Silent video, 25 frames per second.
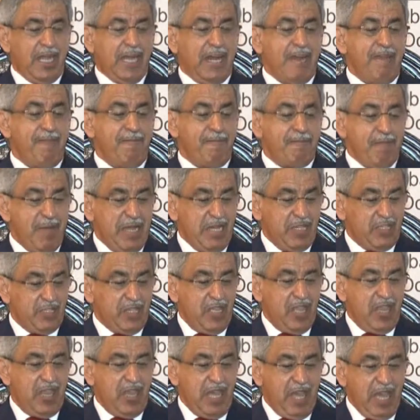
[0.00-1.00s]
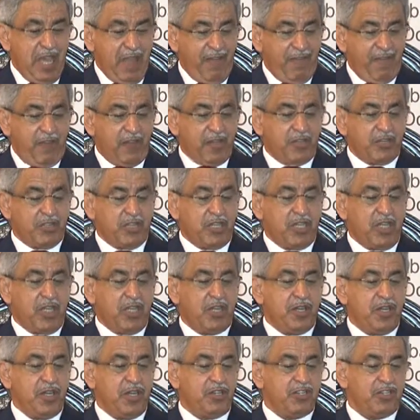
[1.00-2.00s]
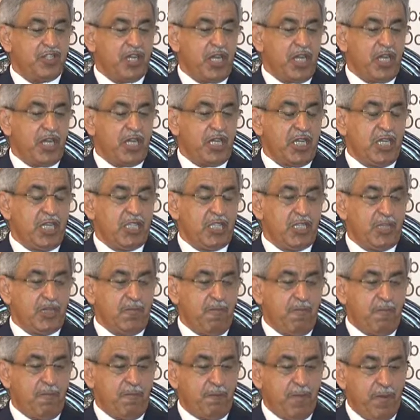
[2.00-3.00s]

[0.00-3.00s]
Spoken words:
I've mentioned the effort regarding the eradication of